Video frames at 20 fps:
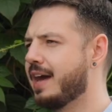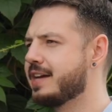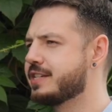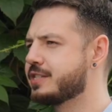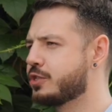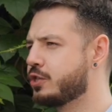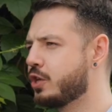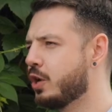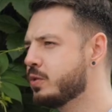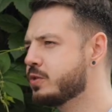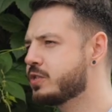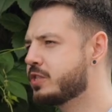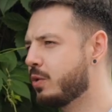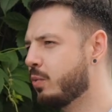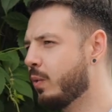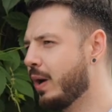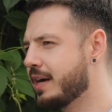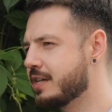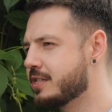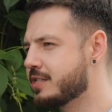as those
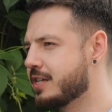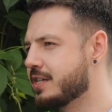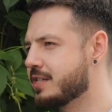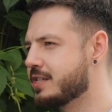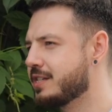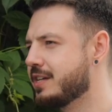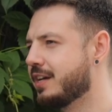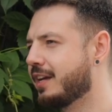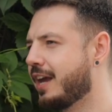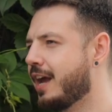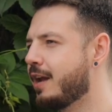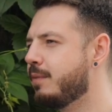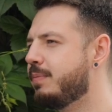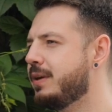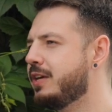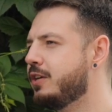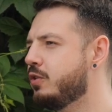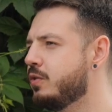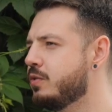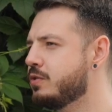devices can
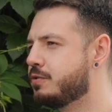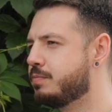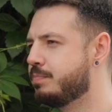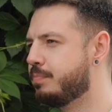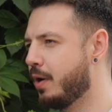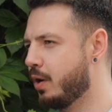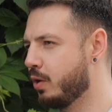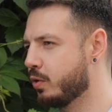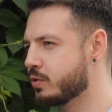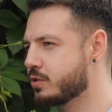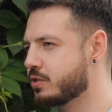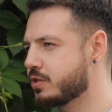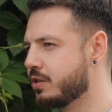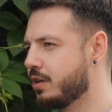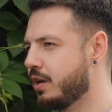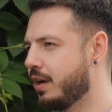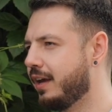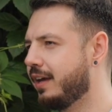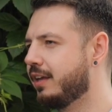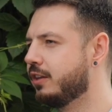be used both
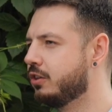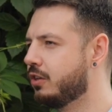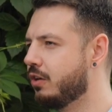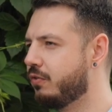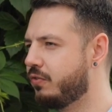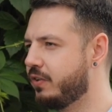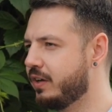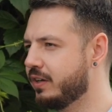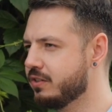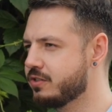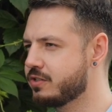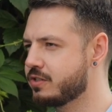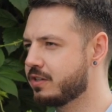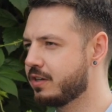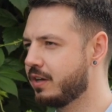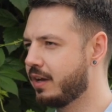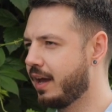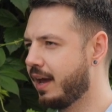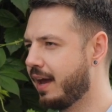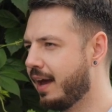in the fields
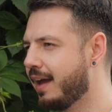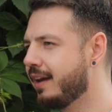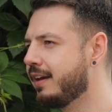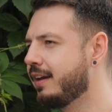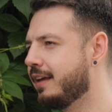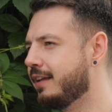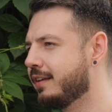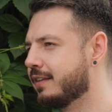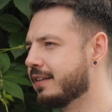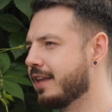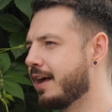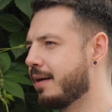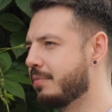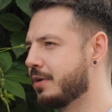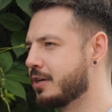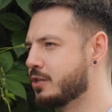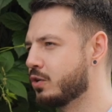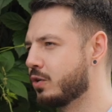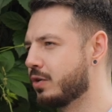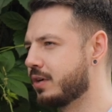and in
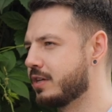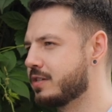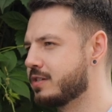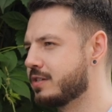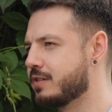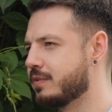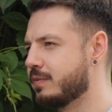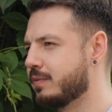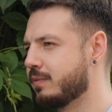laboratories.